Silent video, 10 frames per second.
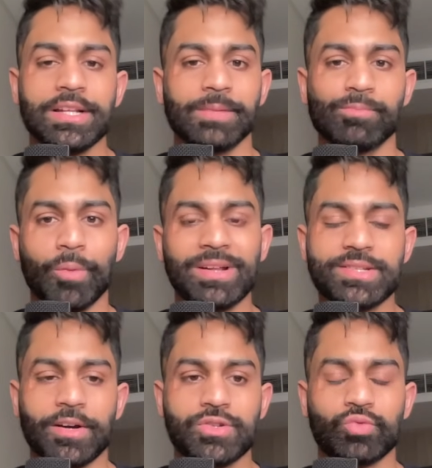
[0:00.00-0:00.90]
The moment it
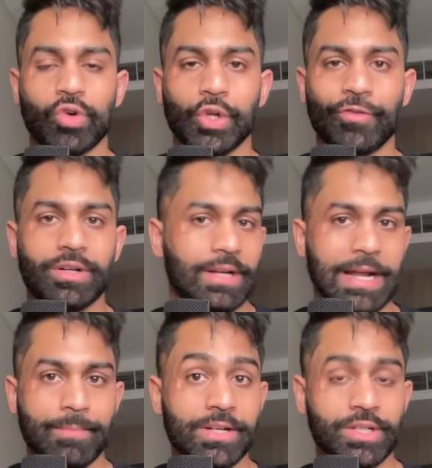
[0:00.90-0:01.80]
starts to roll over, and
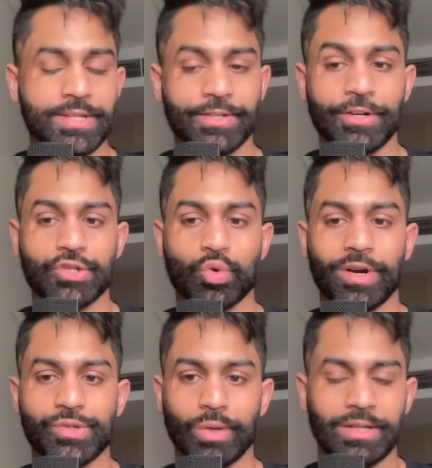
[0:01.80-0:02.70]
I mentioned this in the
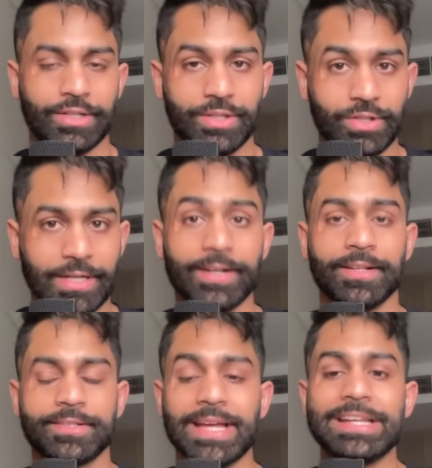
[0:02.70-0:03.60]
Discord as well, the
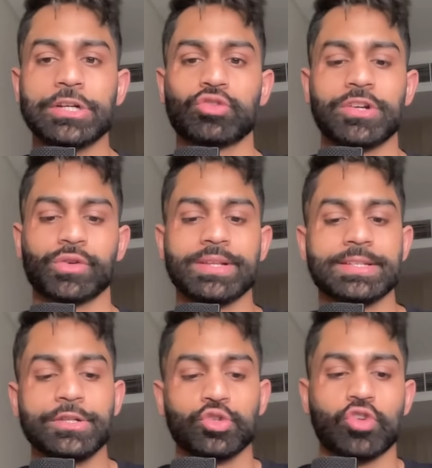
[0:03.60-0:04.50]
ten-year treasuries
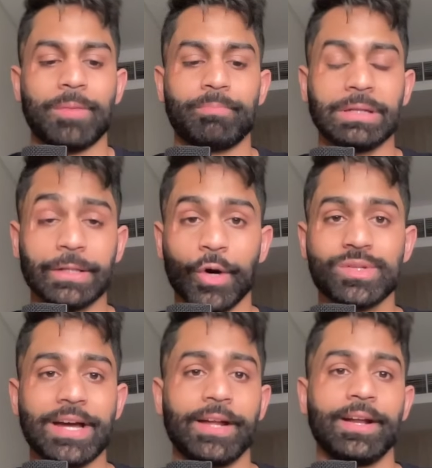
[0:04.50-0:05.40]
need to drop below
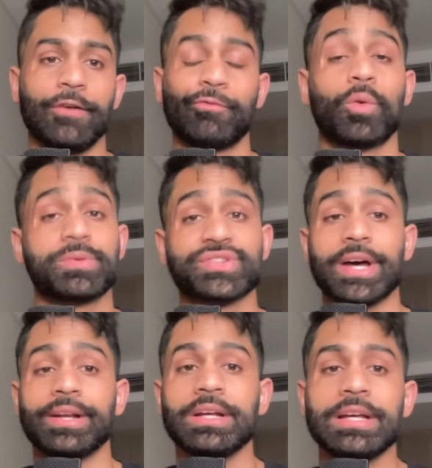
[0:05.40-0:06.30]
ten, uh, four
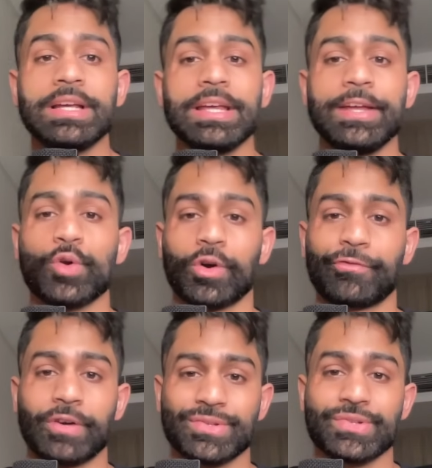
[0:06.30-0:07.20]
percent in order
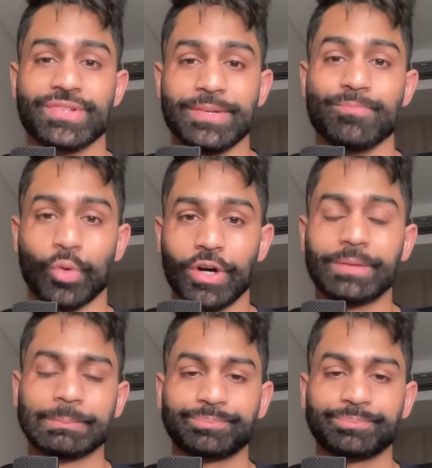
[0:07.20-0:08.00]
for us to see more